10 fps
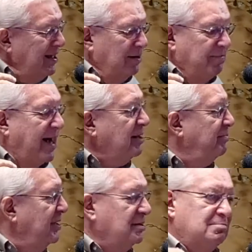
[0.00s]
It might have
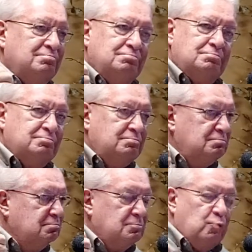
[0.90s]
been
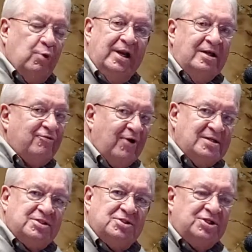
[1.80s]
reading
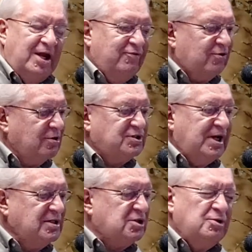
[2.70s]
Francis Schaeffer or
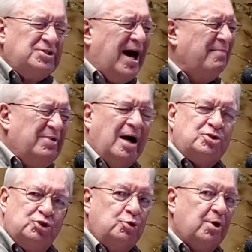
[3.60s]
C.S. Lewis. I'm not
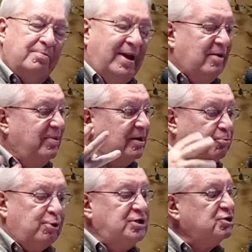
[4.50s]
sure. It may have been a
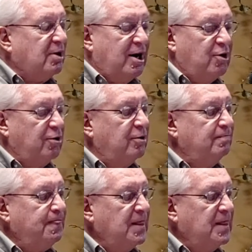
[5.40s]
preacher I heard.